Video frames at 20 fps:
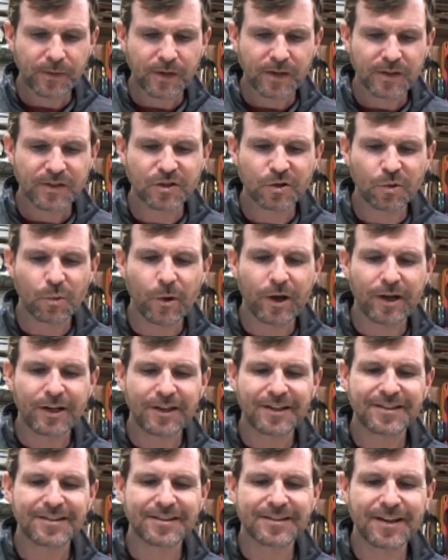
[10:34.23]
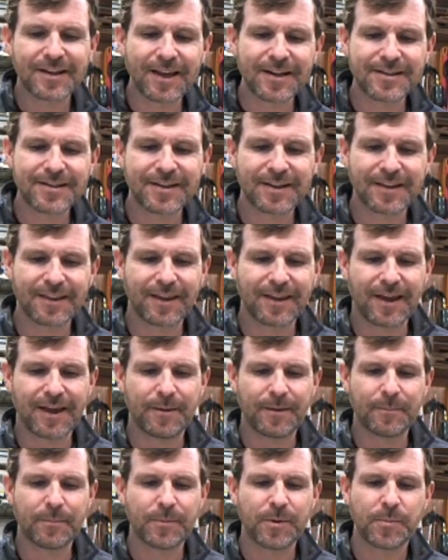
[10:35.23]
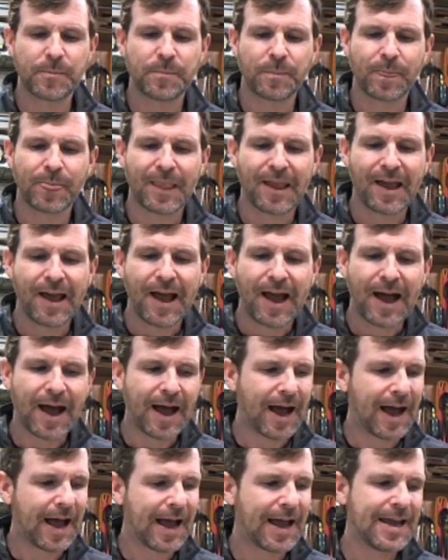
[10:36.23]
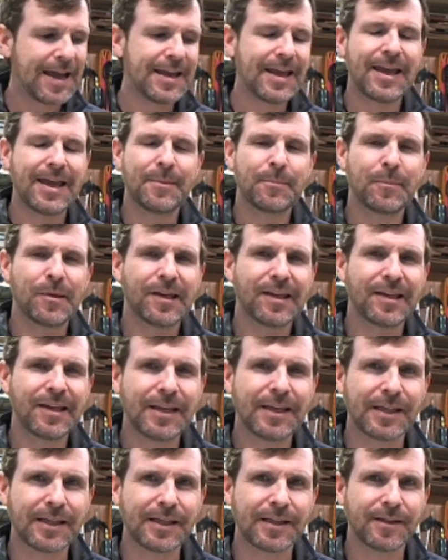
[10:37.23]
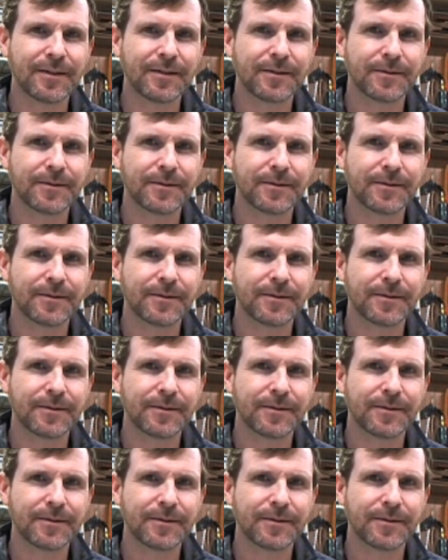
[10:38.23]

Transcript: So when he said to them, I am he,